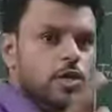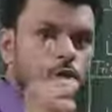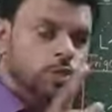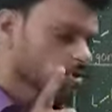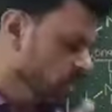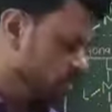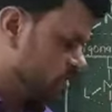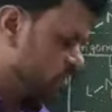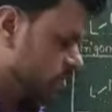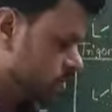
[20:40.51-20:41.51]
you
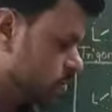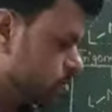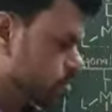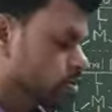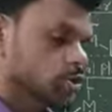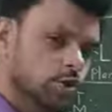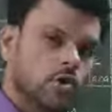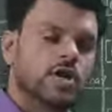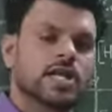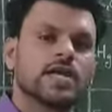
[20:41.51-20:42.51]
must
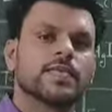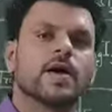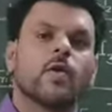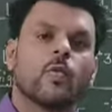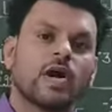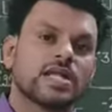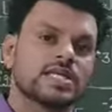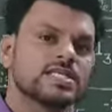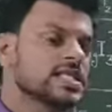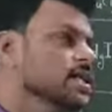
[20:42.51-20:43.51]
surely what
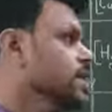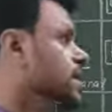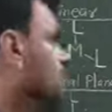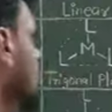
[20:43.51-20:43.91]
is the